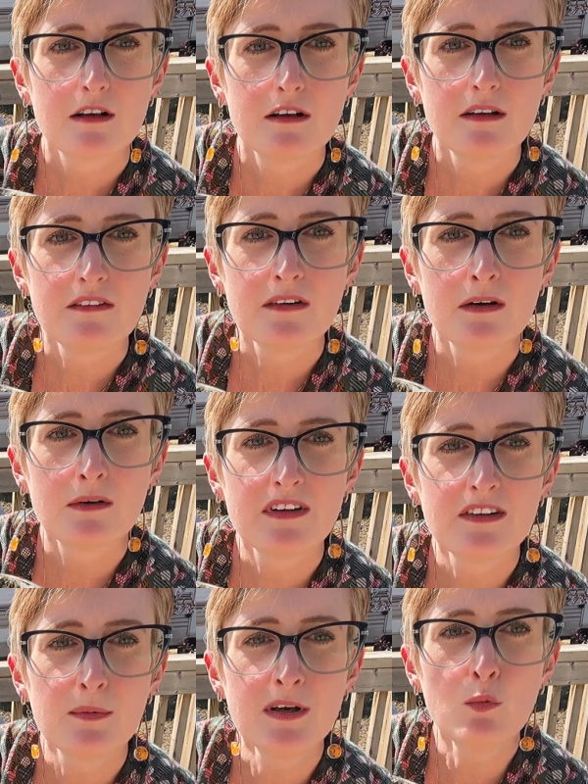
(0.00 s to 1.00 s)
So
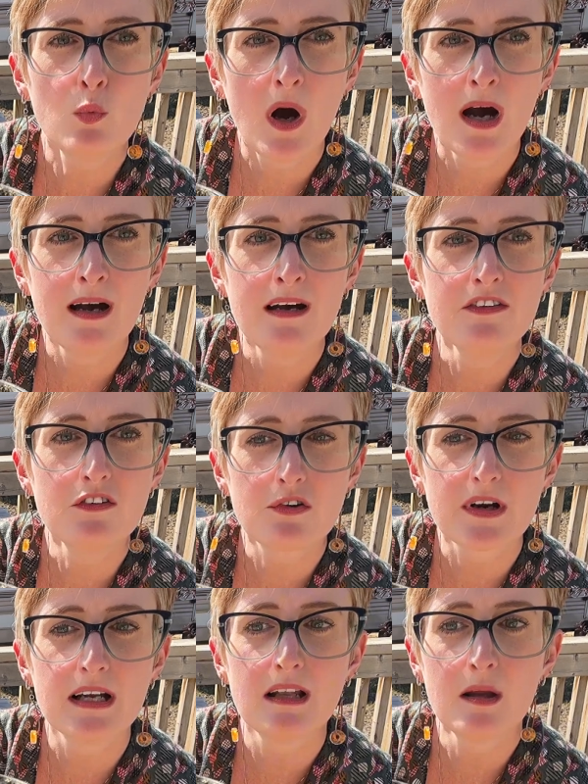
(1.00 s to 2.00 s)
this one was
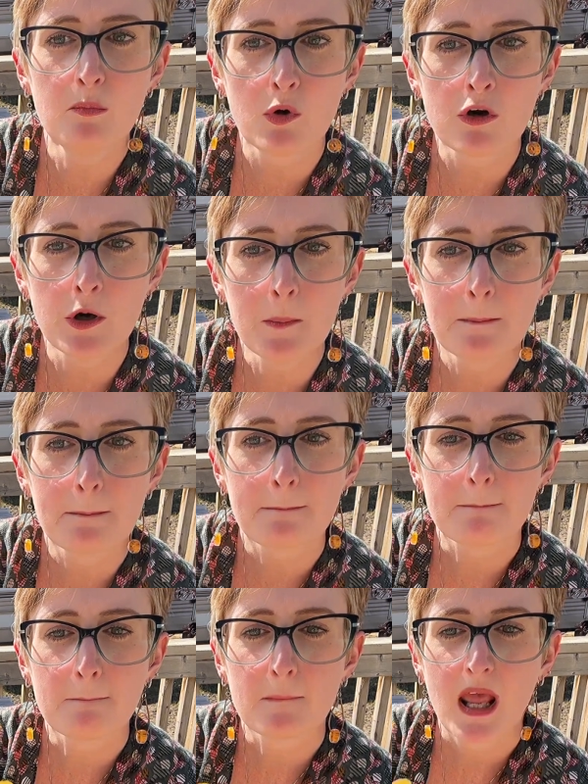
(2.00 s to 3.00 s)
trailing more,
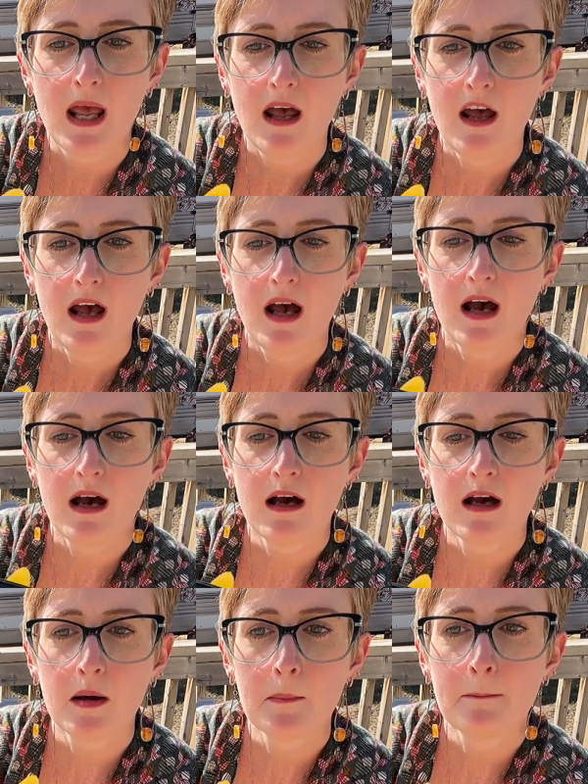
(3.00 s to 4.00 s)

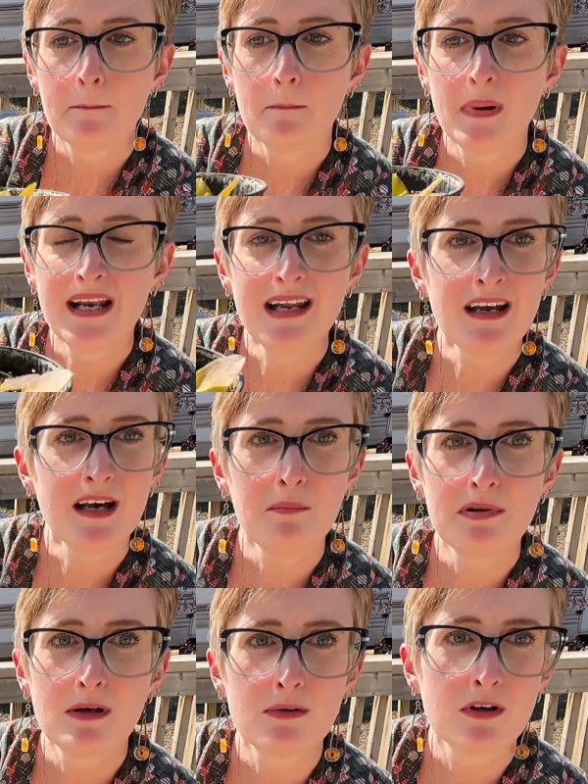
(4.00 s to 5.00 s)
but it got
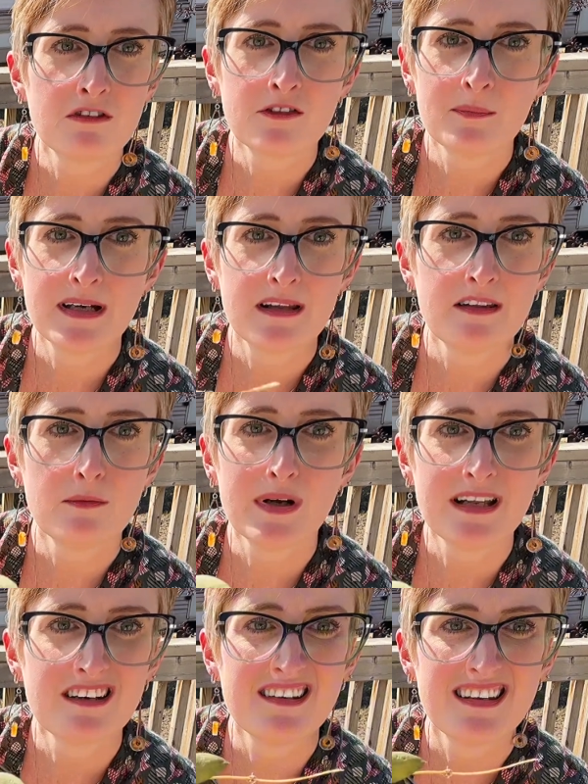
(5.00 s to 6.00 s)
blown over by the
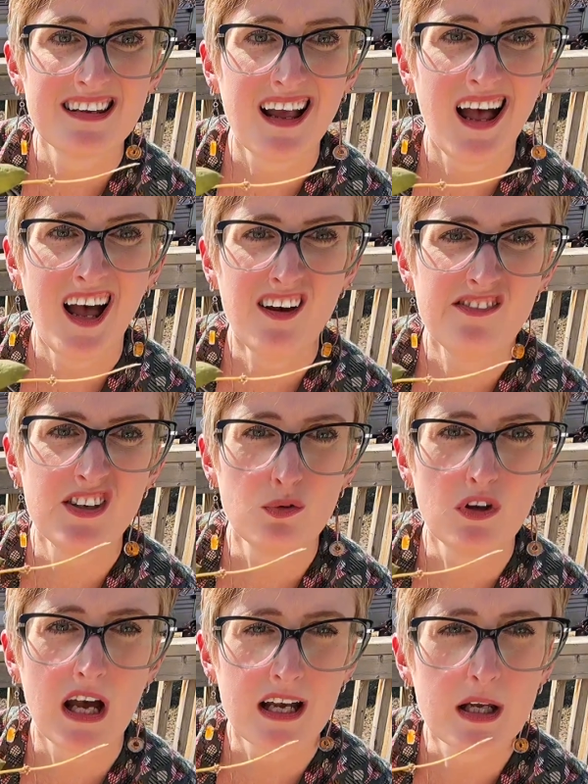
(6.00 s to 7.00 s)
wind a few
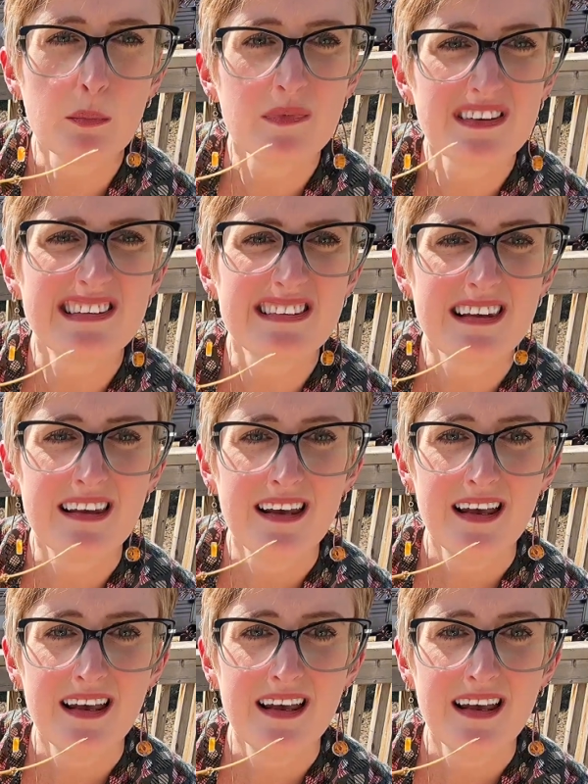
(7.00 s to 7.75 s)
times.